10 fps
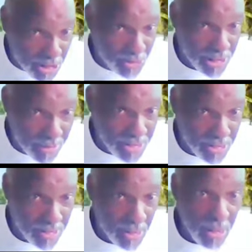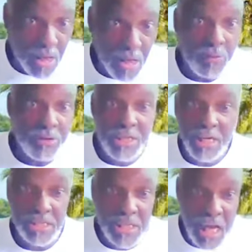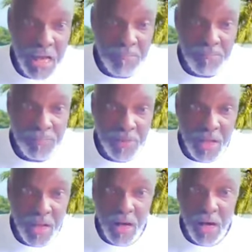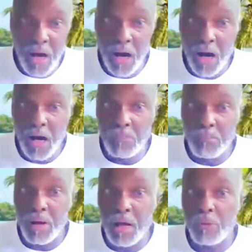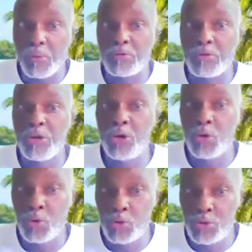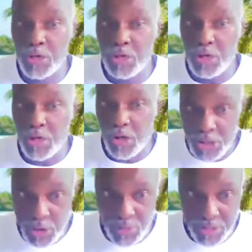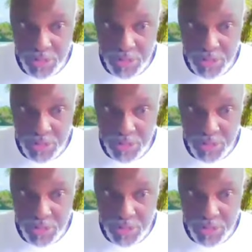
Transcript: generation, digital generation, have rejected yam um, with huge